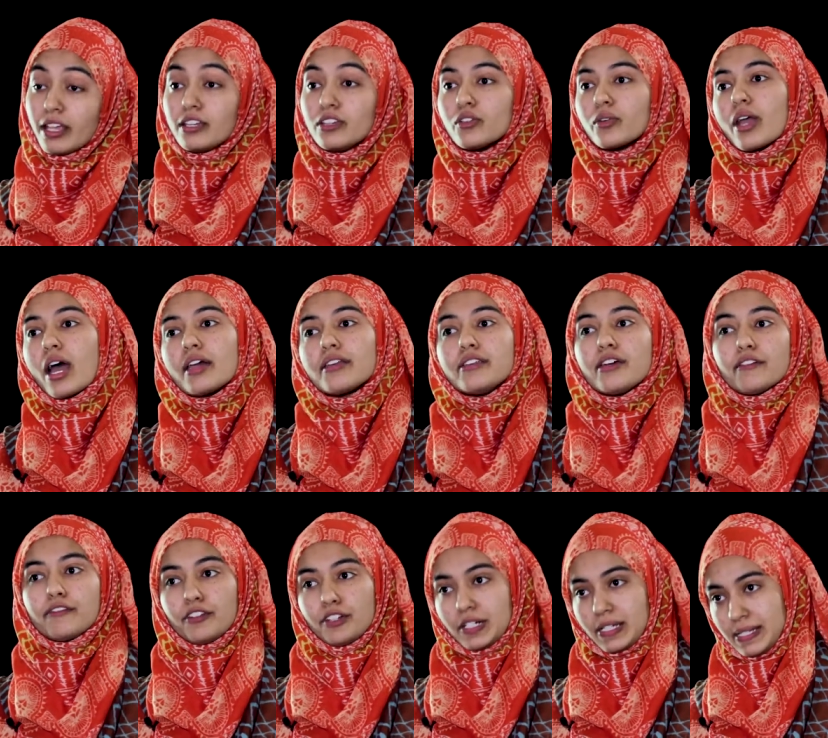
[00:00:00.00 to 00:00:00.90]
In
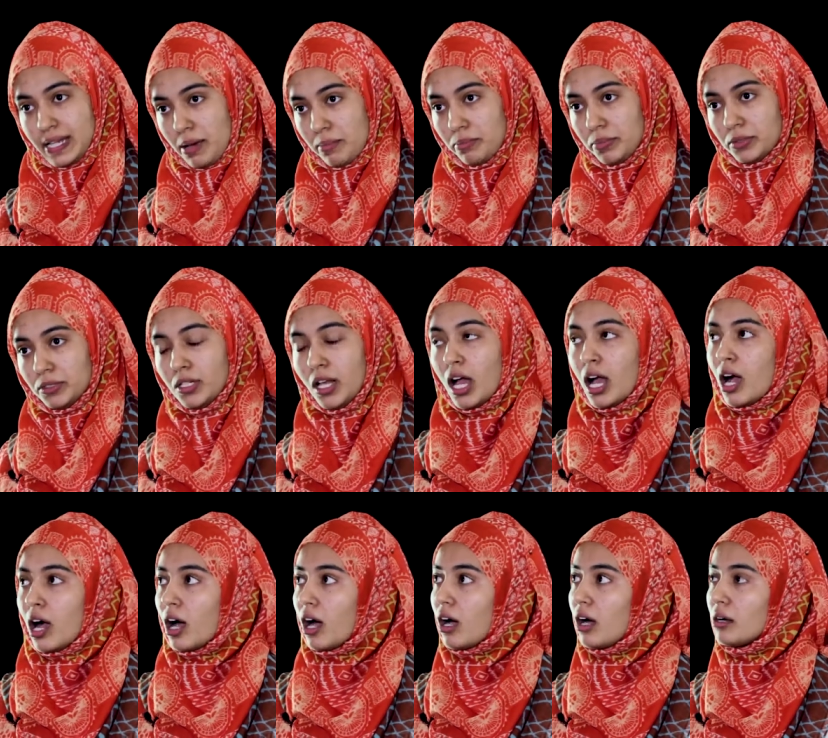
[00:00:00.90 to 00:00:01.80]
Uganda, for example,
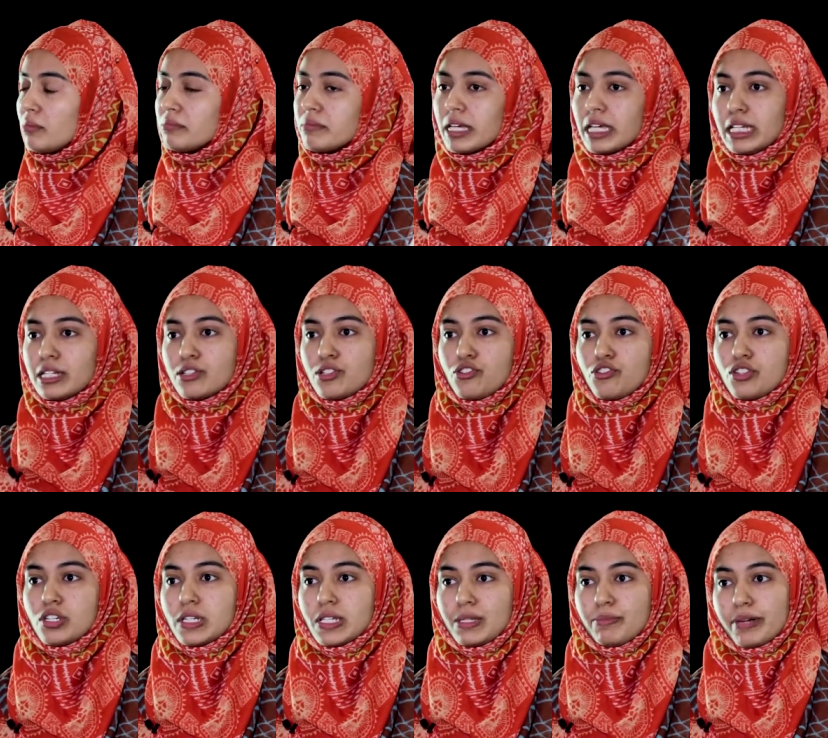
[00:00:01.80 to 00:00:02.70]
um,
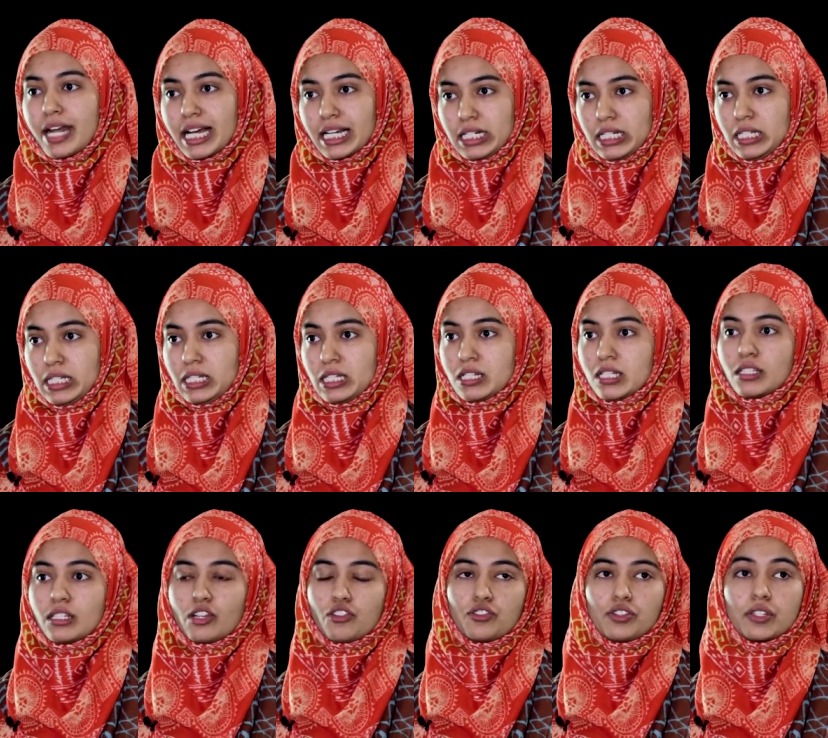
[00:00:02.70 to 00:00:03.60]
indigenous practices
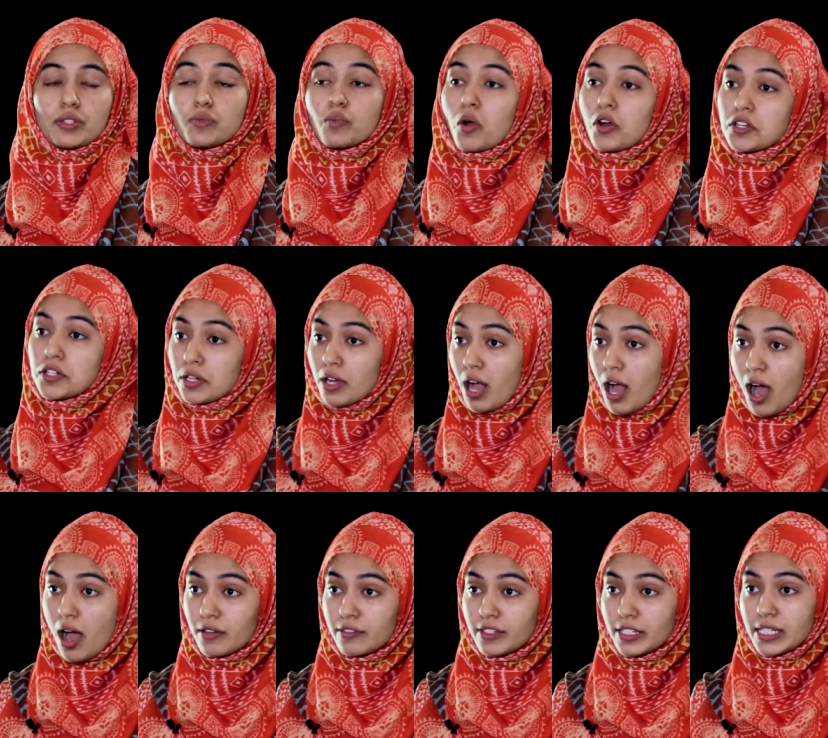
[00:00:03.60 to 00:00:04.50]
such as water
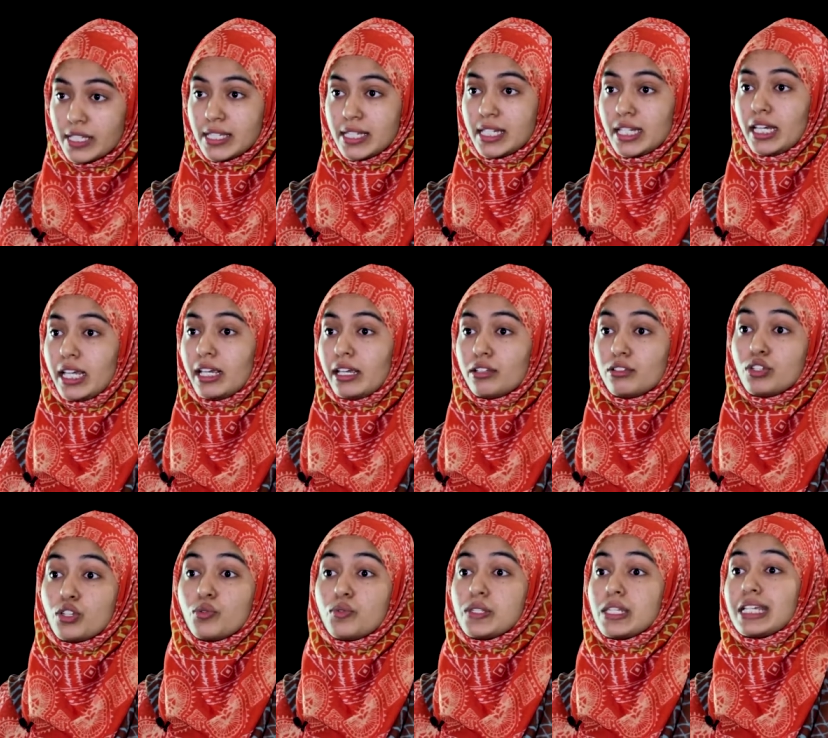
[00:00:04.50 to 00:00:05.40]
harvesting
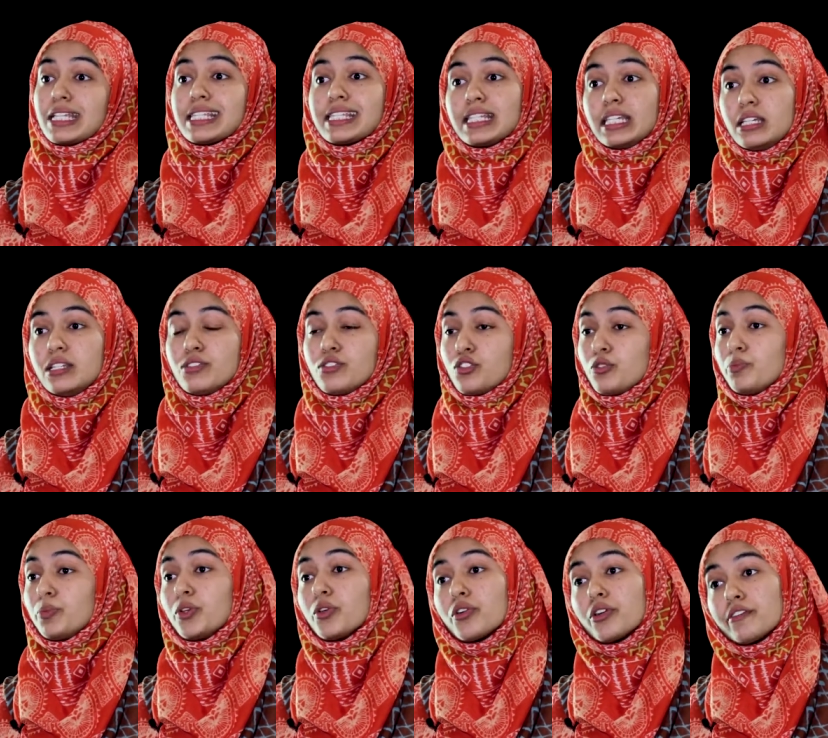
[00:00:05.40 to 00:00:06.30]
and using seeds to
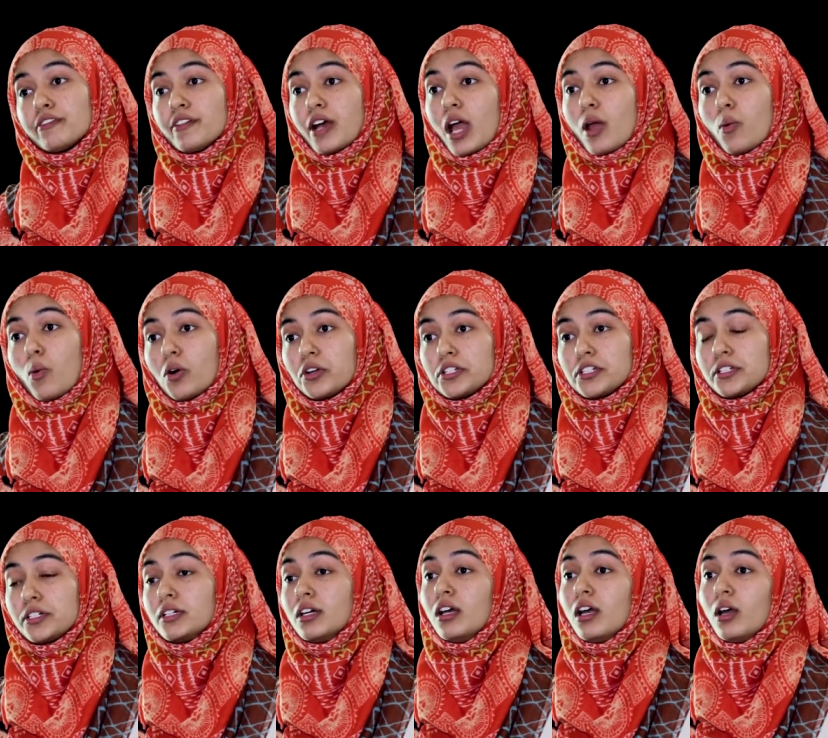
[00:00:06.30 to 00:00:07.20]
purify
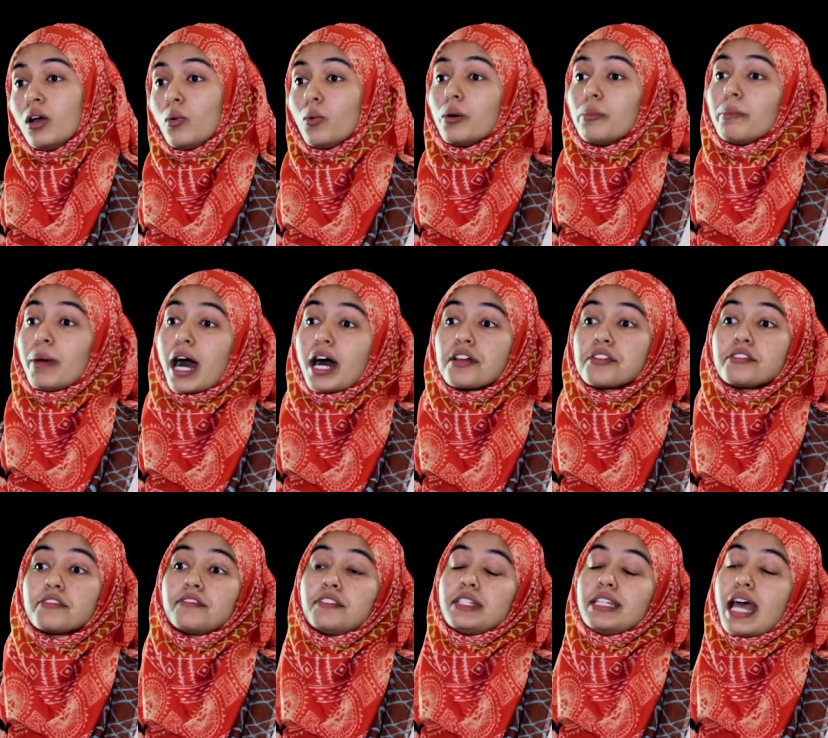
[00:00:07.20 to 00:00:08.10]
water were
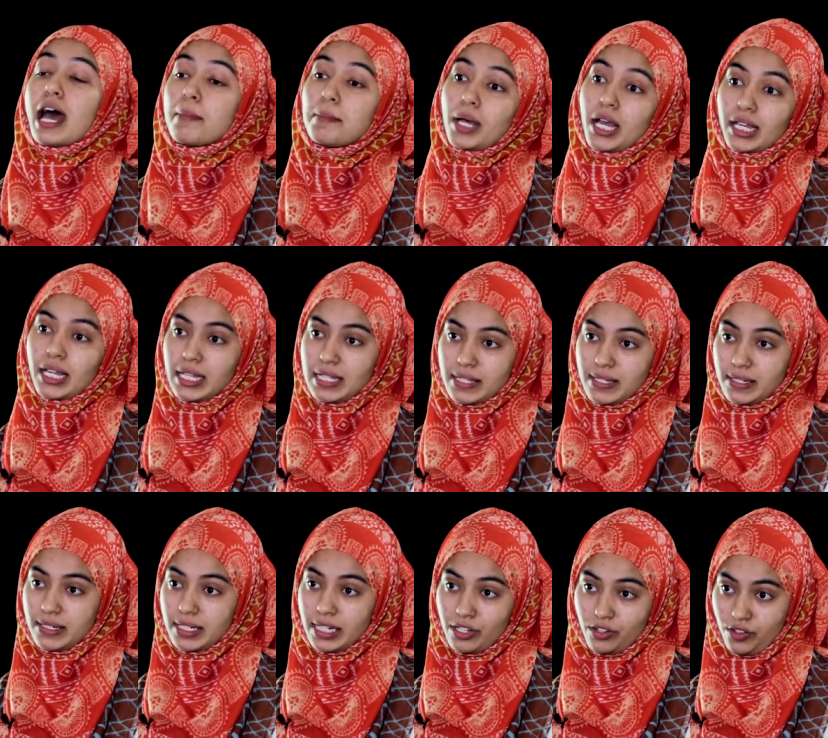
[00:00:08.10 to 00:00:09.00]
part of the NAPA
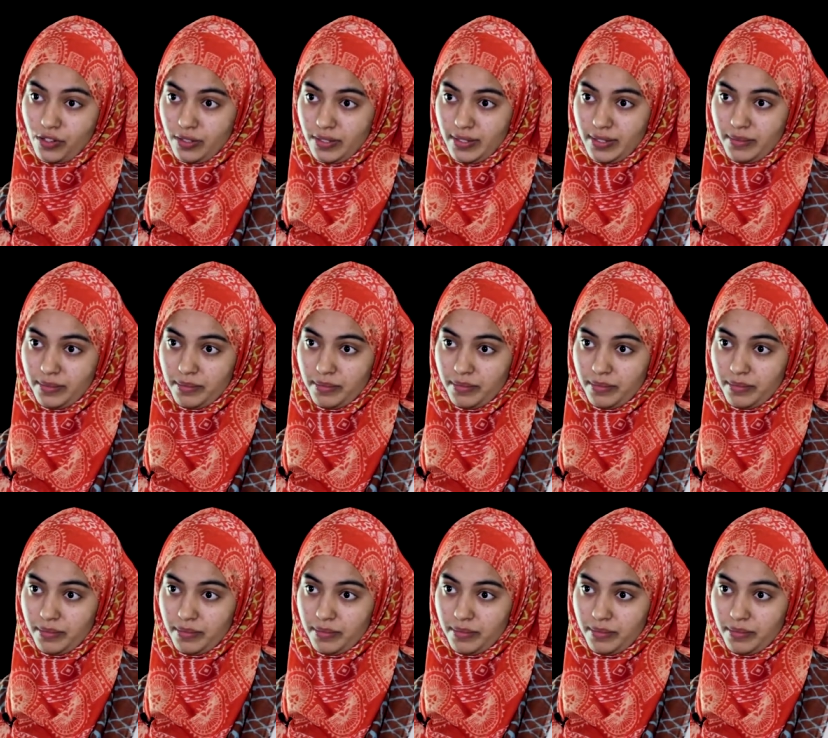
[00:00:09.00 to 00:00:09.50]
consultations.